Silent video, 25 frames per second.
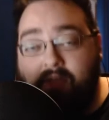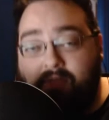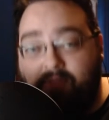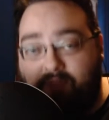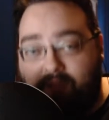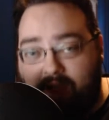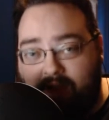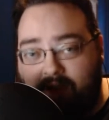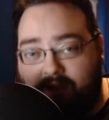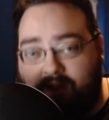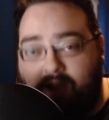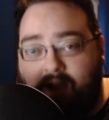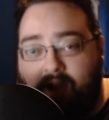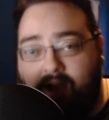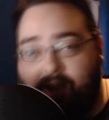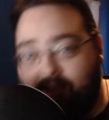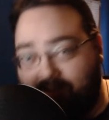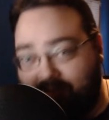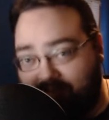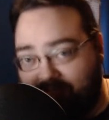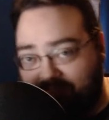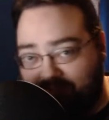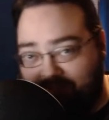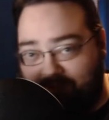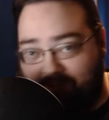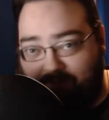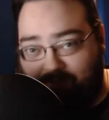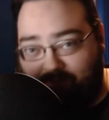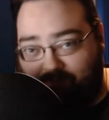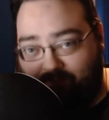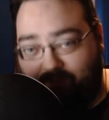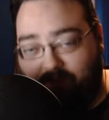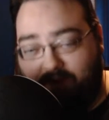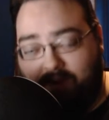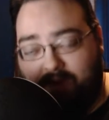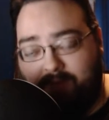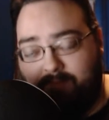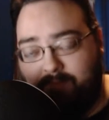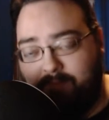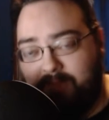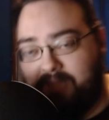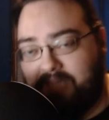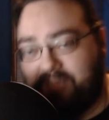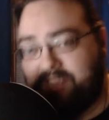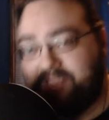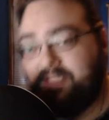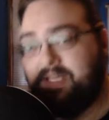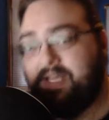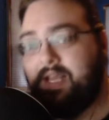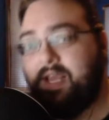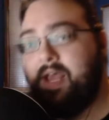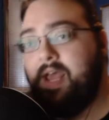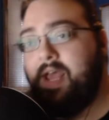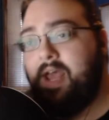Thank God, because it's a freaking mess.